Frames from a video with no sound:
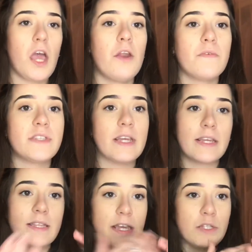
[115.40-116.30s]
And
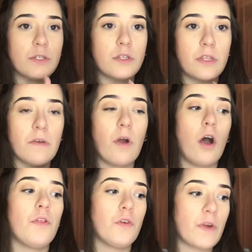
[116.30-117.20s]
obviously there are the